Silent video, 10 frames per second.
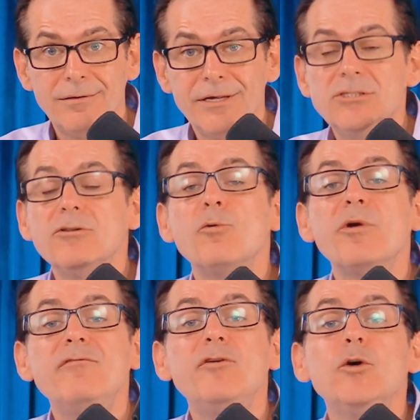These are the
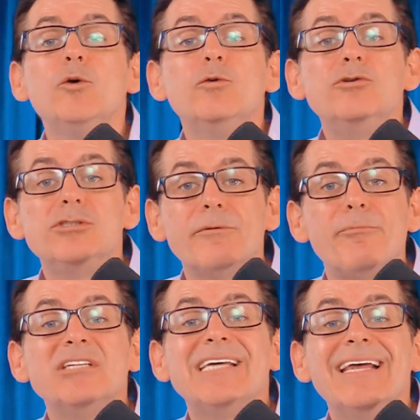reviews, the
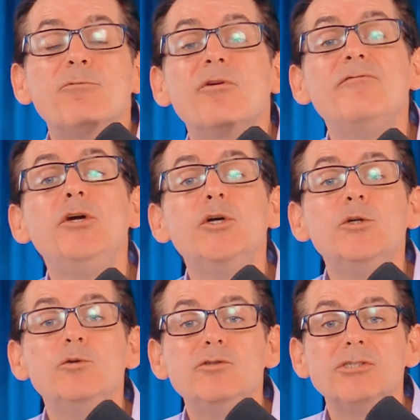pretend
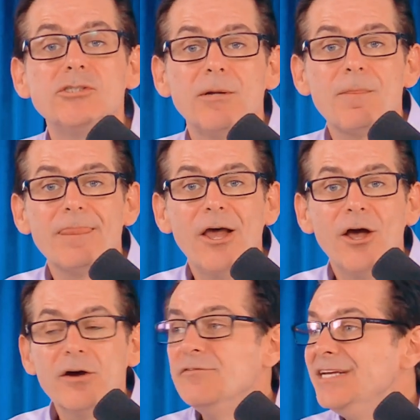reviews of
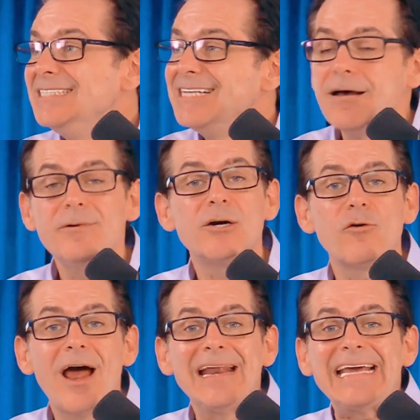the
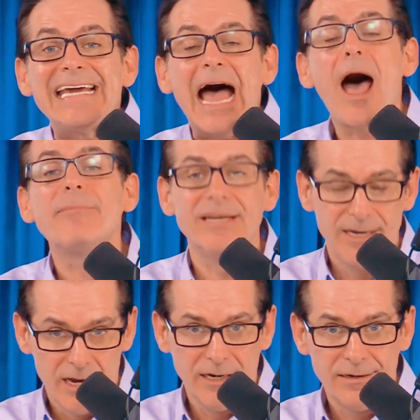Democratic Comedy
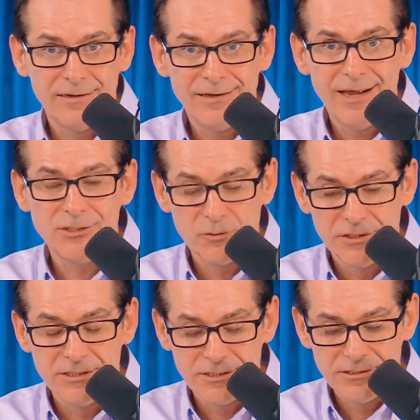Night. That's what
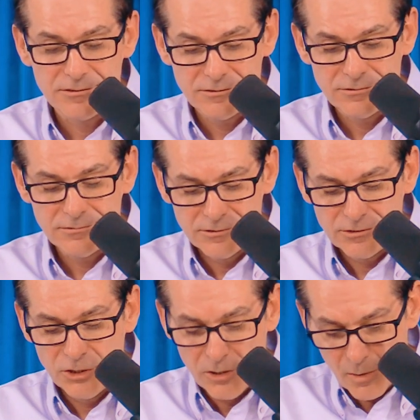this is.
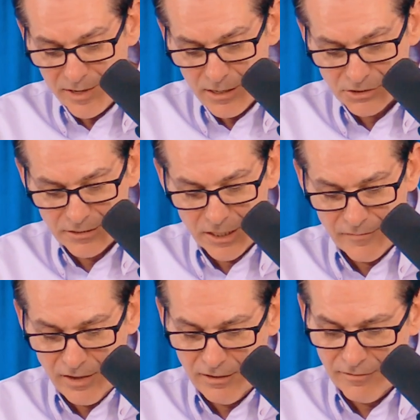You, nobody else could think
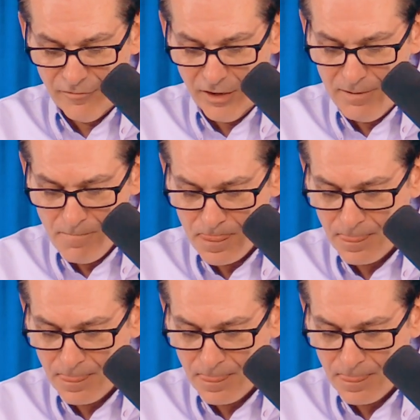of anything funny.